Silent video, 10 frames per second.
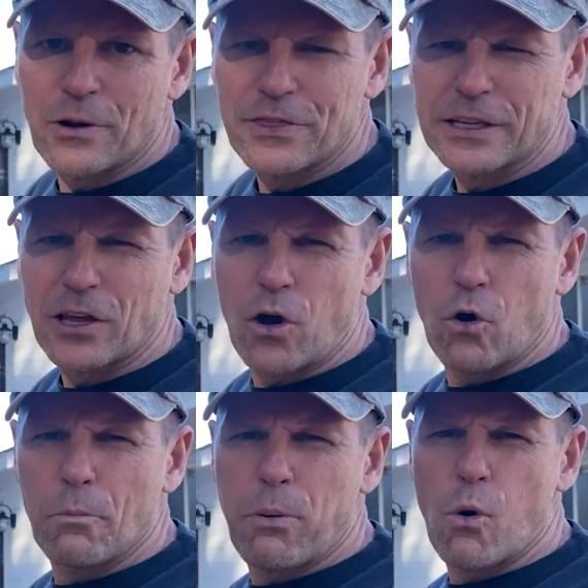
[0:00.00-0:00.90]
We think the
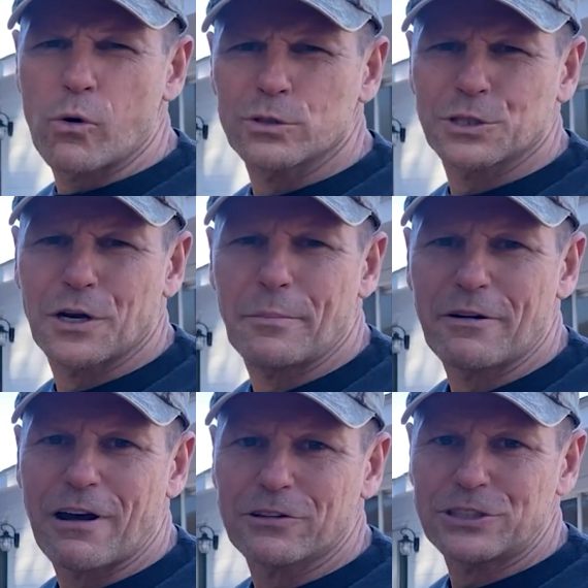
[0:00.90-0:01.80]
whole pour is gonna be
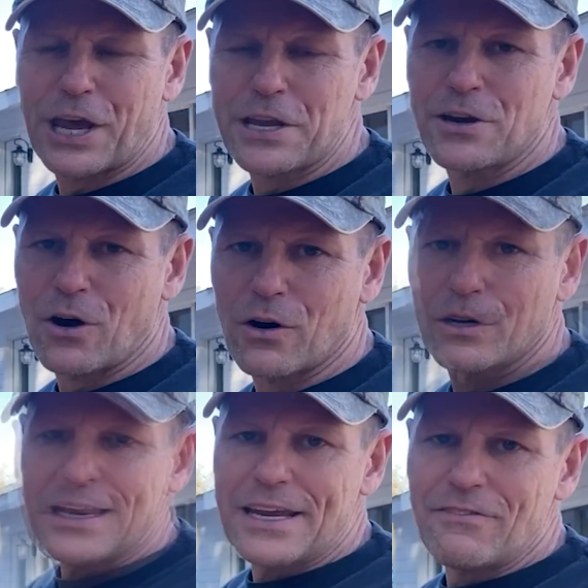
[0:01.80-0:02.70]
around 10
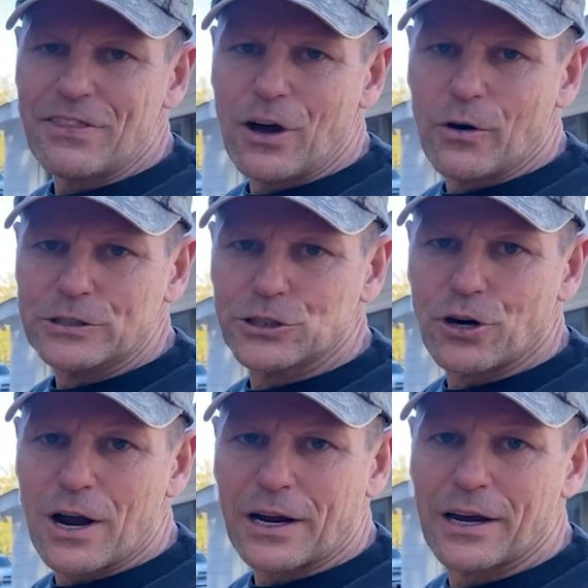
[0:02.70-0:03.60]
yards. And even though a
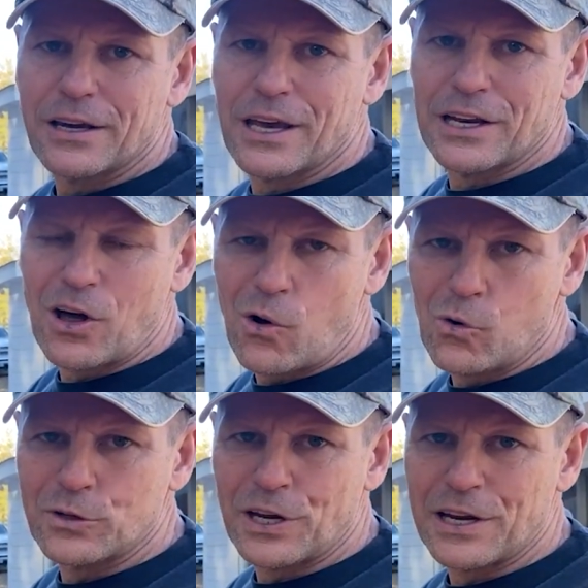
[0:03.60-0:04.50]
truck can
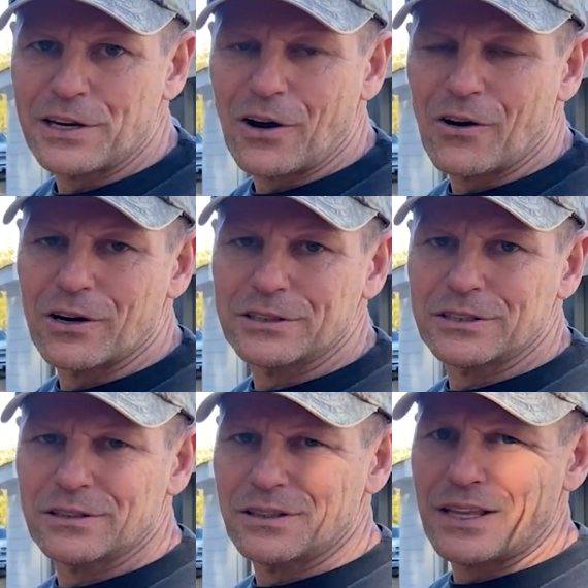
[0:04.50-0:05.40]
hold 10 yards,
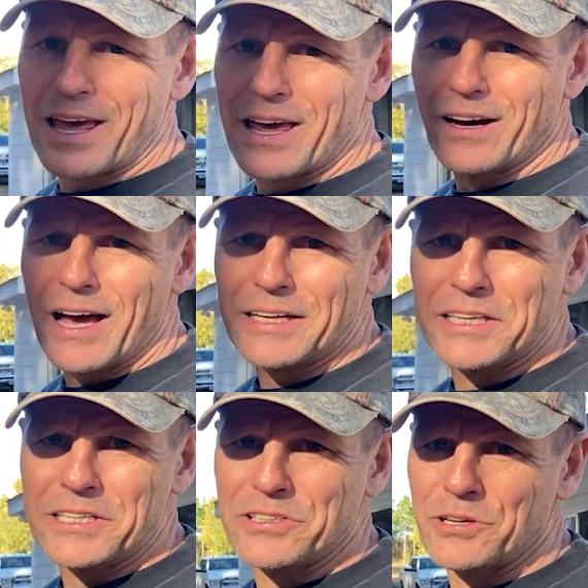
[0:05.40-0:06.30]
they
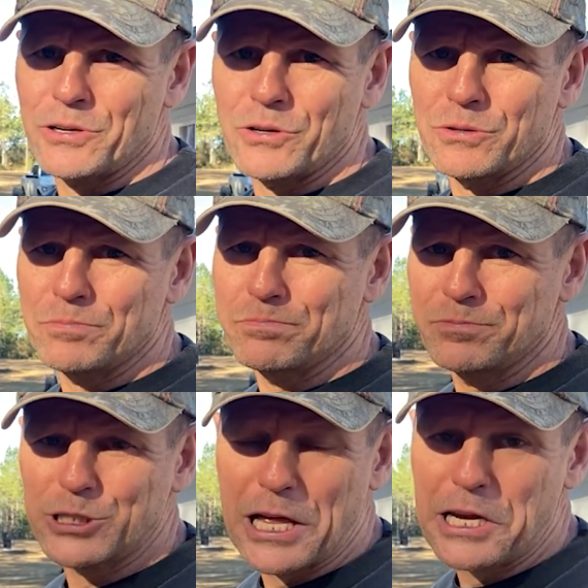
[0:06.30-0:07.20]
elected to
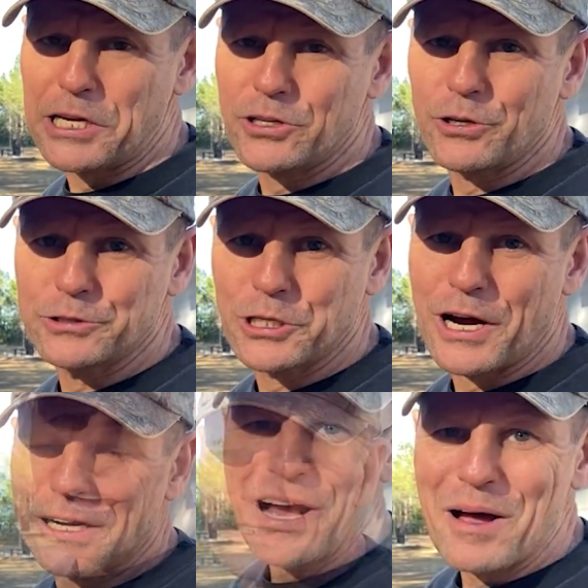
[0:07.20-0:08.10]
send it in 2
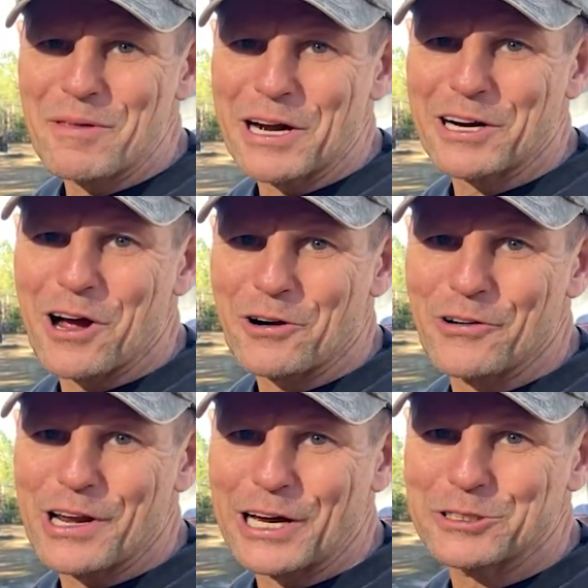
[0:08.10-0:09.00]
trucks. I'm not a
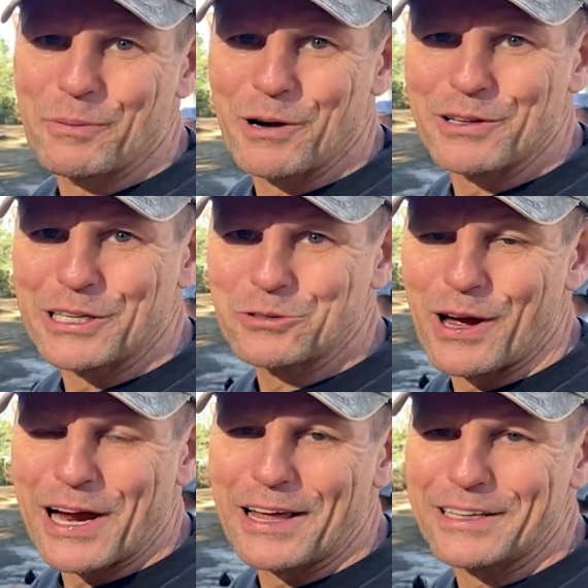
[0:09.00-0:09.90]
concrete expert. That's why
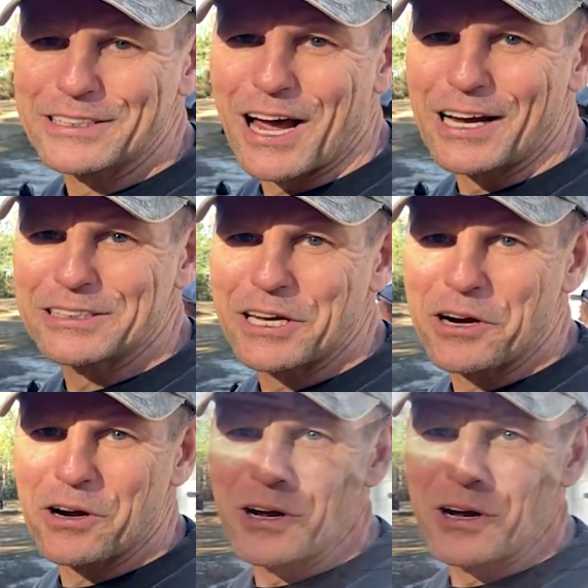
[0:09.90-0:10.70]
I got these guys here.